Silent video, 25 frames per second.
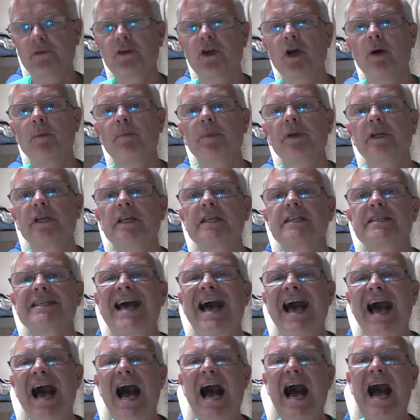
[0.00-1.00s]
companies
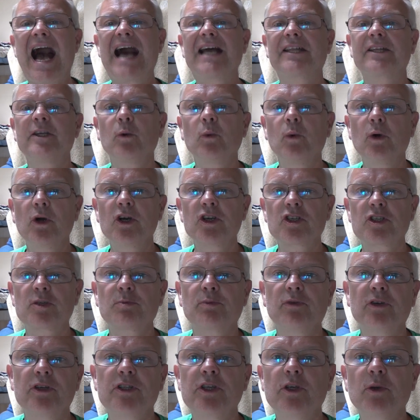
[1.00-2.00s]
and it works
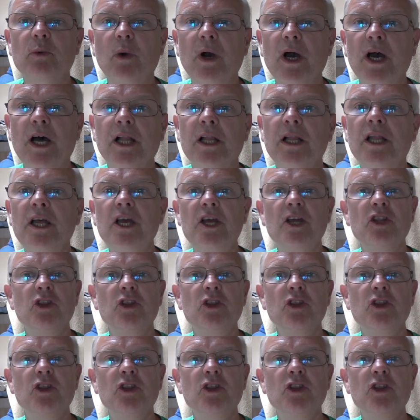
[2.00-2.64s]
pretty well,